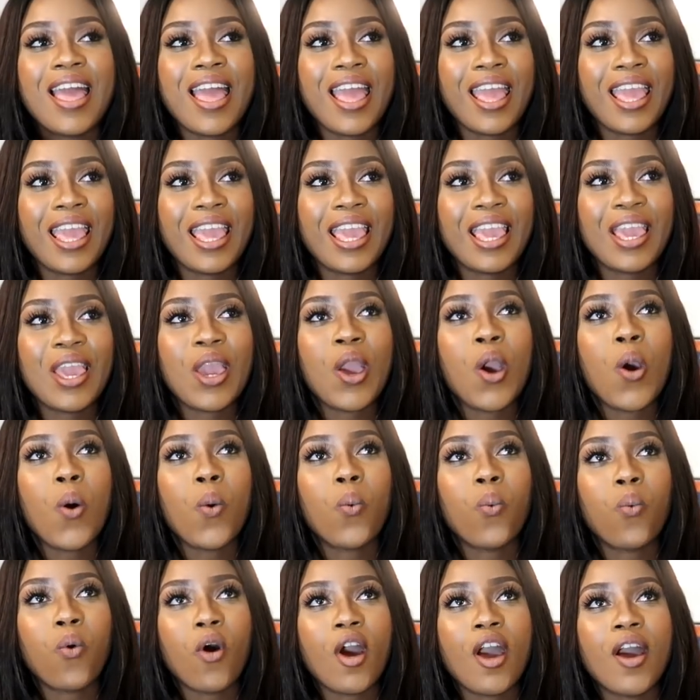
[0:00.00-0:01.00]
a
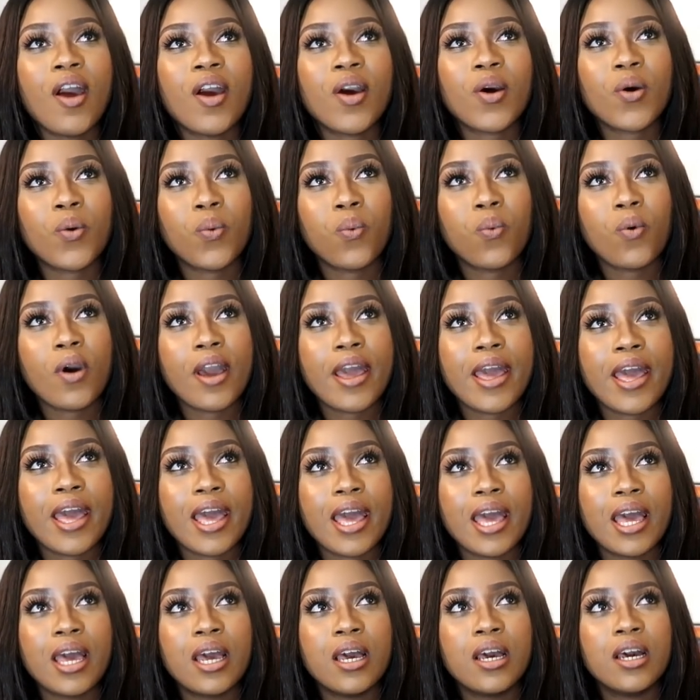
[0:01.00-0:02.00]

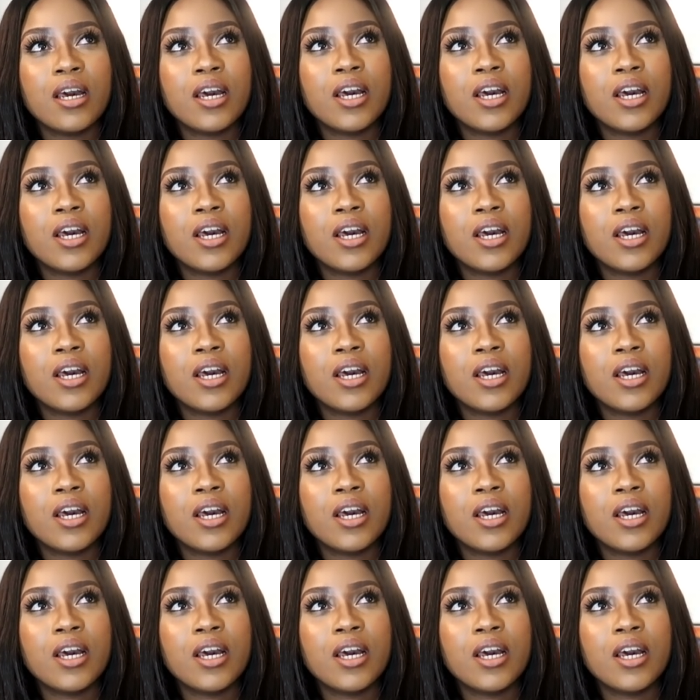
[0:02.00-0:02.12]
workwear